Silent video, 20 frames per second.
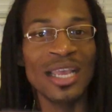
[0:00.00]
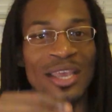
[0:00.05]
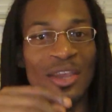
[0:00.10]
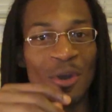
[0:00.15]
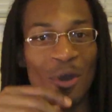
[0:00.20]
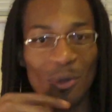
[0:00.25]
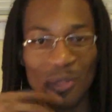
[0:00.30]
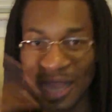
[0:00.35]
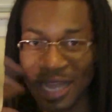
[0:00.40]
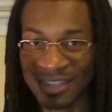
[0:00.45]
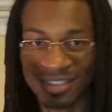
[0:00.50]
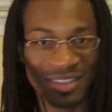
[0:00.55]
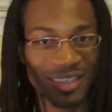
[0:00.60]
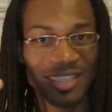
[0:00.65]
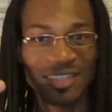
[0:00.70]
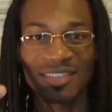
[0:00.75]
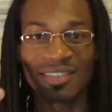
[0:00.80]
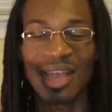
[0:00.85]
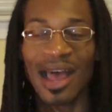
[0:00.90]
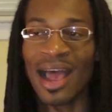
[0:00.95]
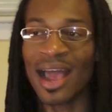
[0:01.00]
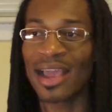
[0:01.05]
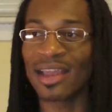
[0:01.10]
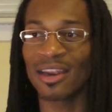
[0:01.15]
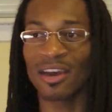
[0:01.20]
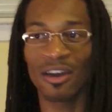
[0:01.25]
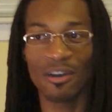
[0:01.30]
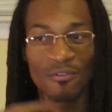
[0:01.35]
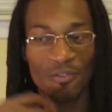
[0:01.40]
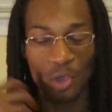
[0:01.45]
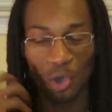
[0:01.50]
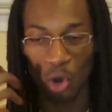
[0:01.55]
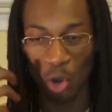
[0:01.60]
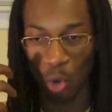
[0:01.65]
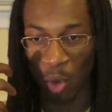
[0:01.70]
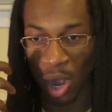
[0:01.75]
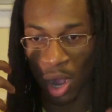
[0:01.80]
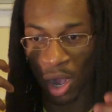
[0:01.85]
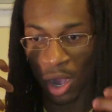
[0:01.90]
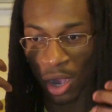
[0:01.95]
You know, that's the sign of, you
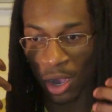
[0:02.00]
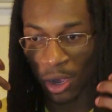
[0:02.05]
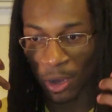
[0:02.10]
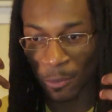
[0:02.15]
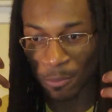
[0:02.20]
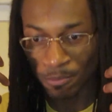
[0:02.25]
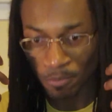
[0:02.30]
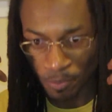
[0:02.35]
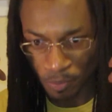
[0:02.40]
know,